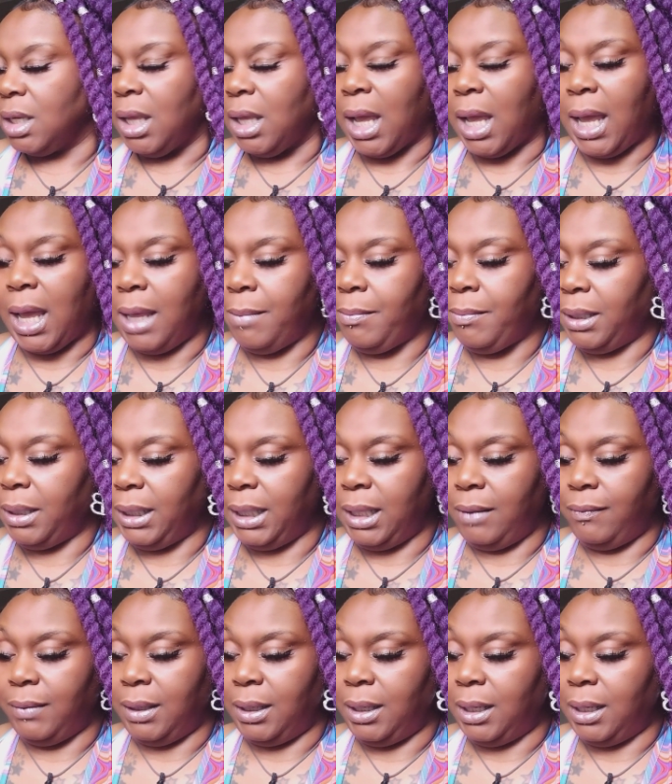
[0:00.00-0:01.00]
I ain't
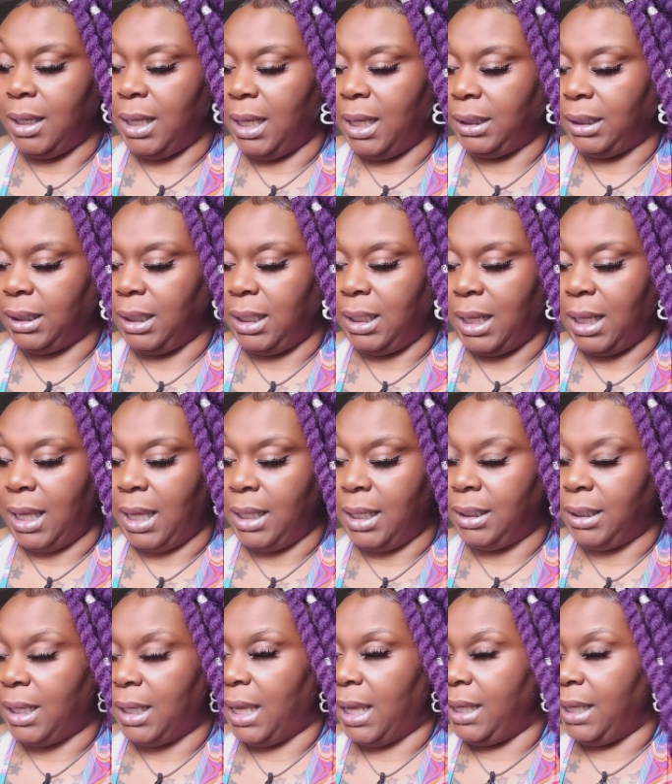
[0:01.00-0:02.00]
believing nothing
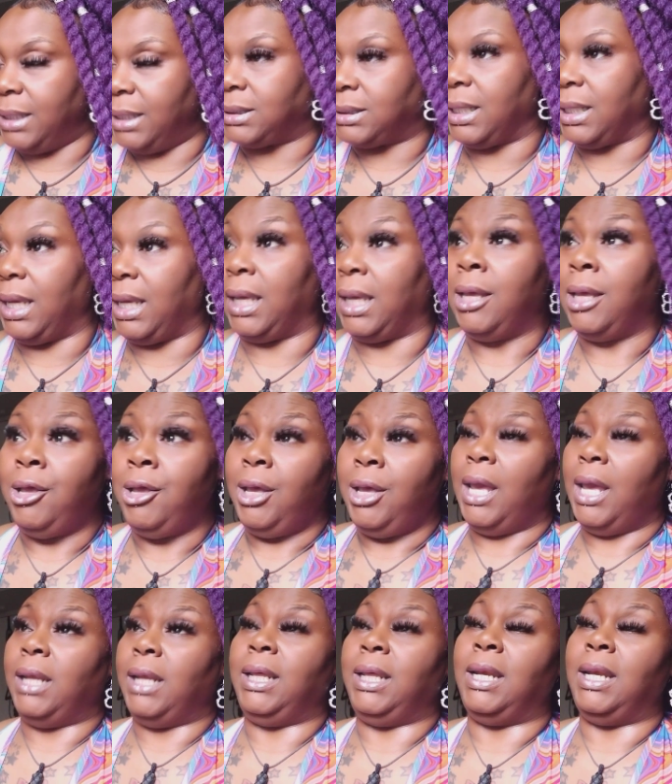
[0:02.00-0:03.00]
that, that he's saying.
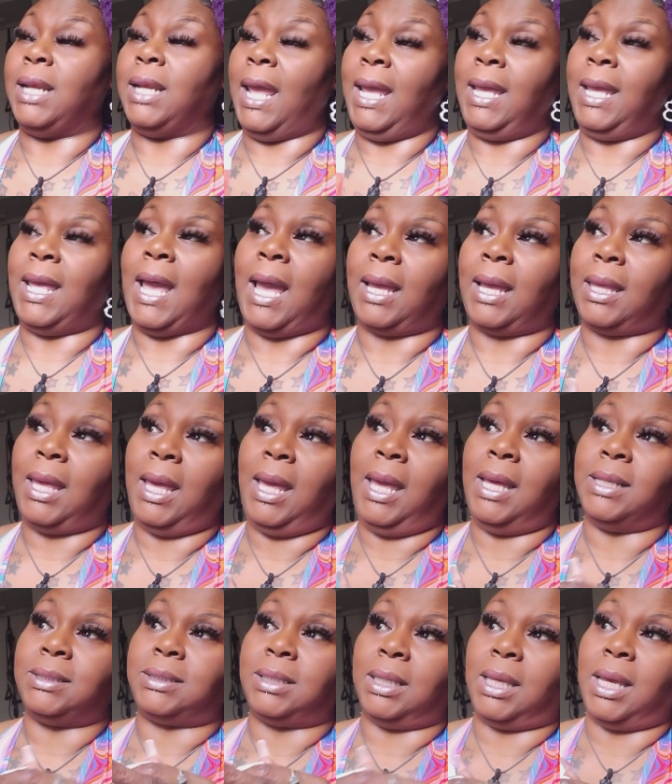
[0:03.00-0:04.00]
And then they got
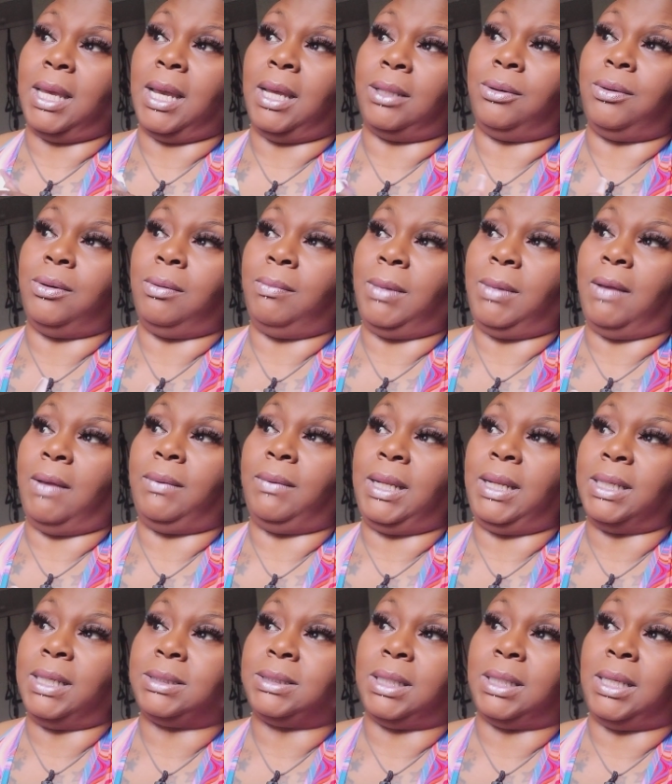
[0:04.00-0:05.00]
kids together, whomever
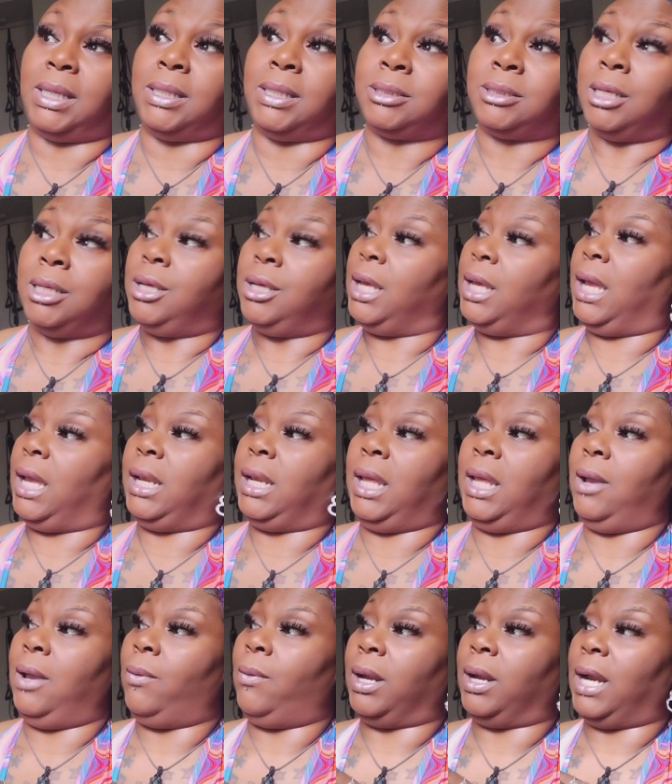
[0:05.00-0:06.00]
this is. And
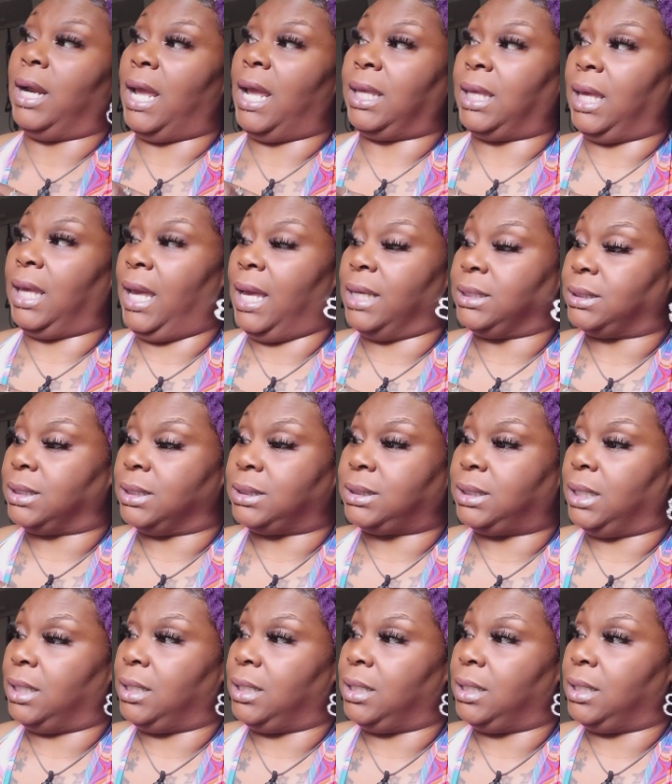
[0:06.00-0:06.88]
then one of their kids is sitting